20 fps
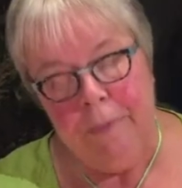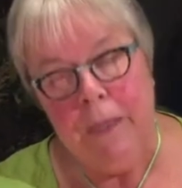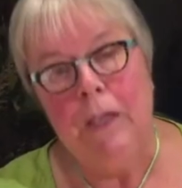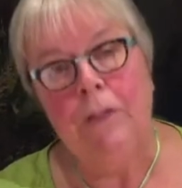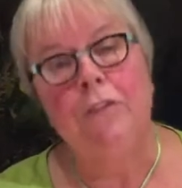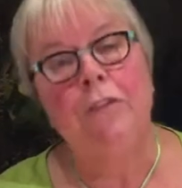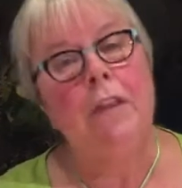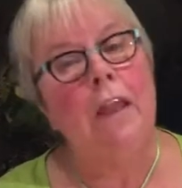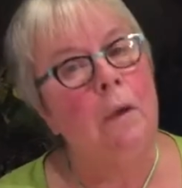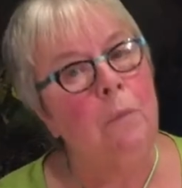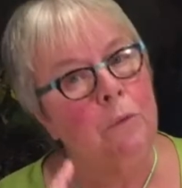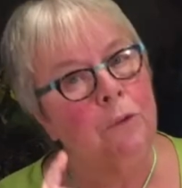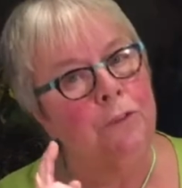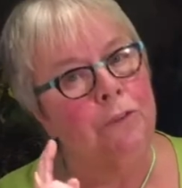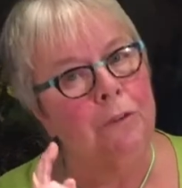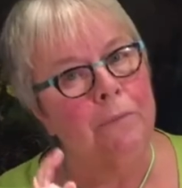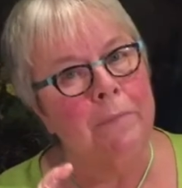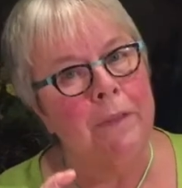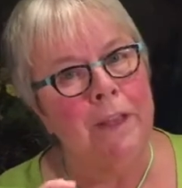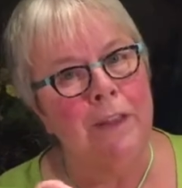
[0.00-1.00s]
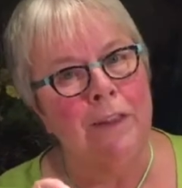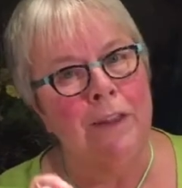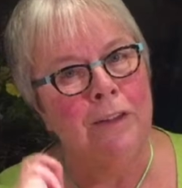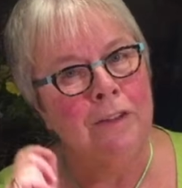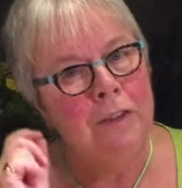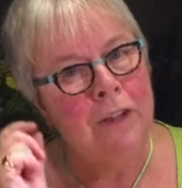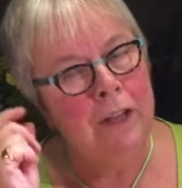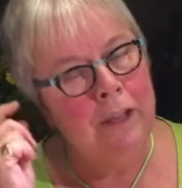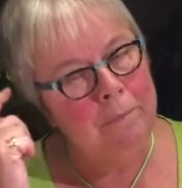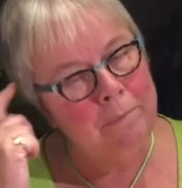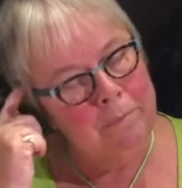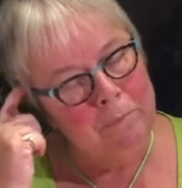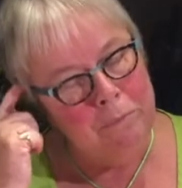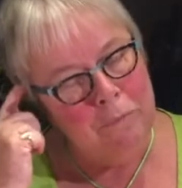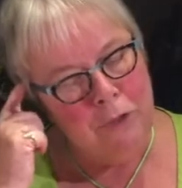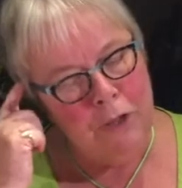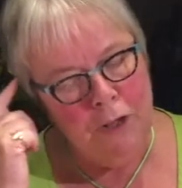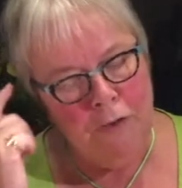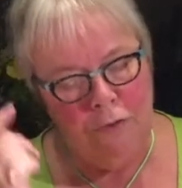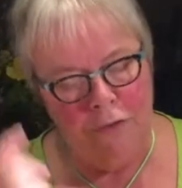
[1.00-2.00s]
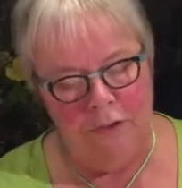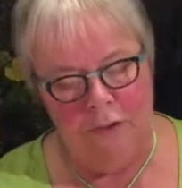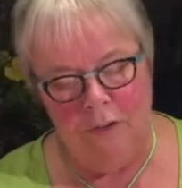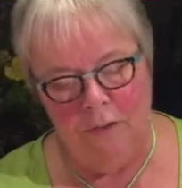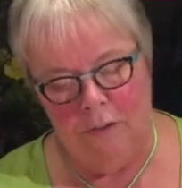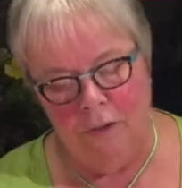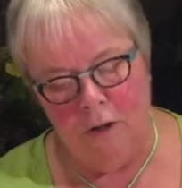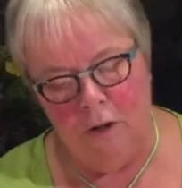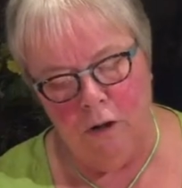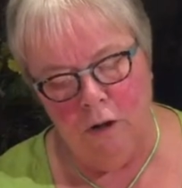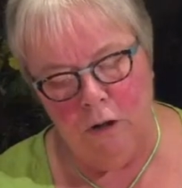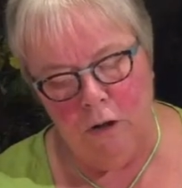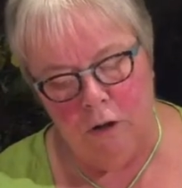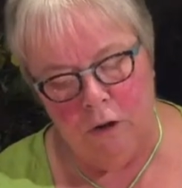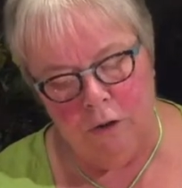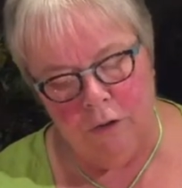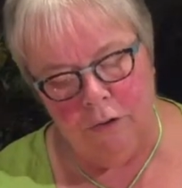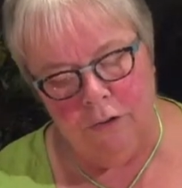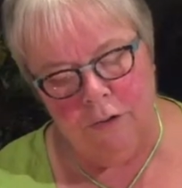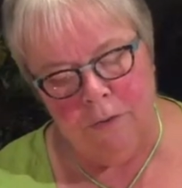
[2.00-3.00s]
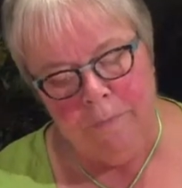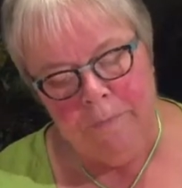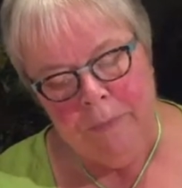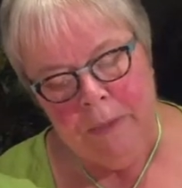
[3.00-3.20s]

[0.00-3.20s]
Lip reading: So that was something that I noted and clocked.